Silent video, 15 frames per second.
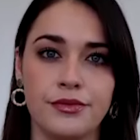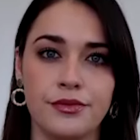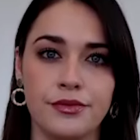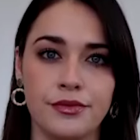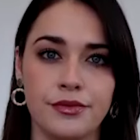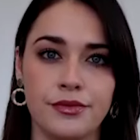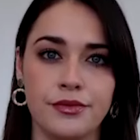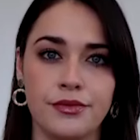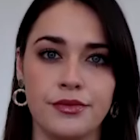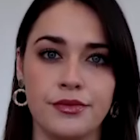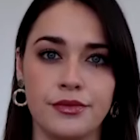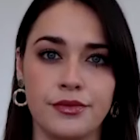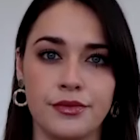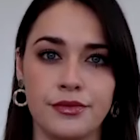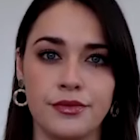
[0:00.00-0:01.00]

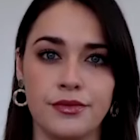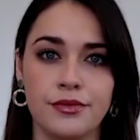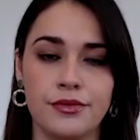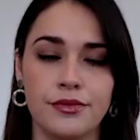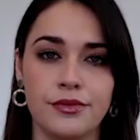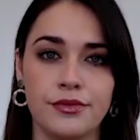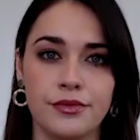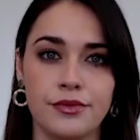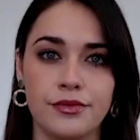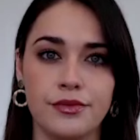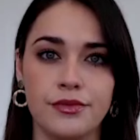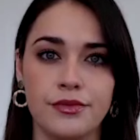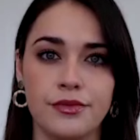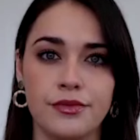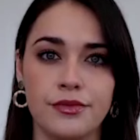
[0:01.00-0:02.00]

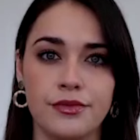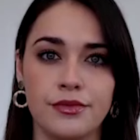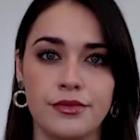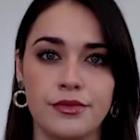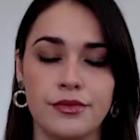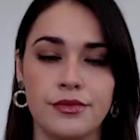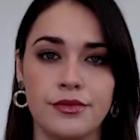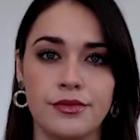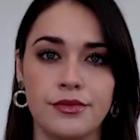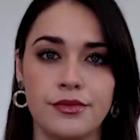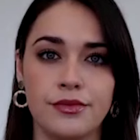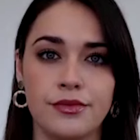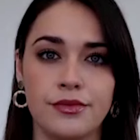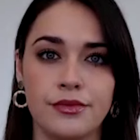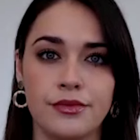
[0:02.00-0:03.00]

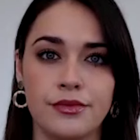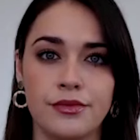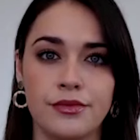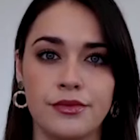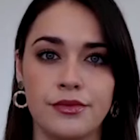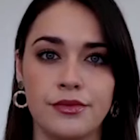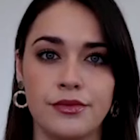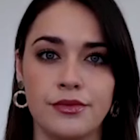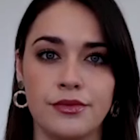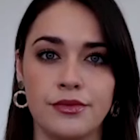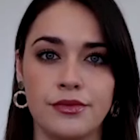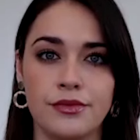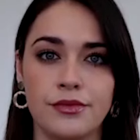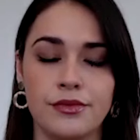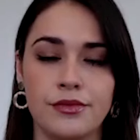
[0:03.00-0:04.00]

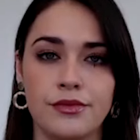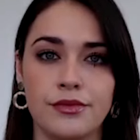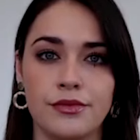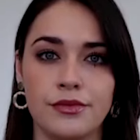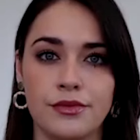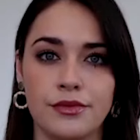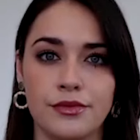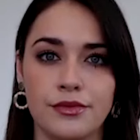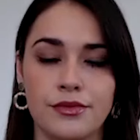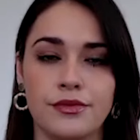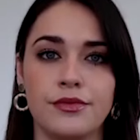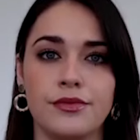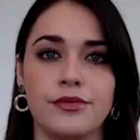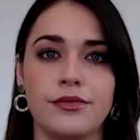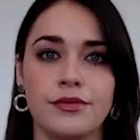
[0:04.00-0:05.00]

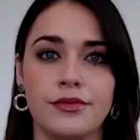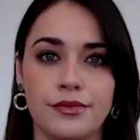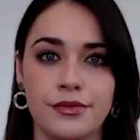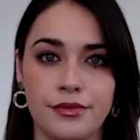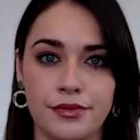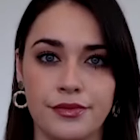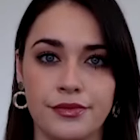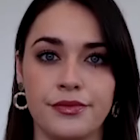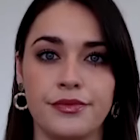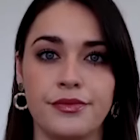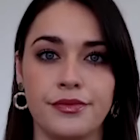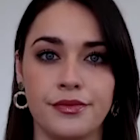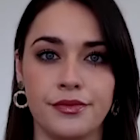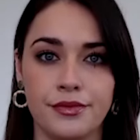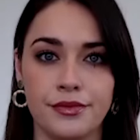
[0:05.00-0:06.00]

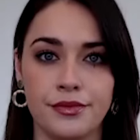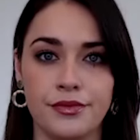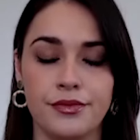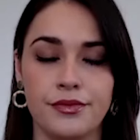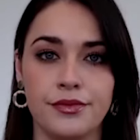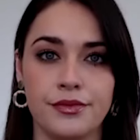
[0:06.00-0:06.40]
[no speech]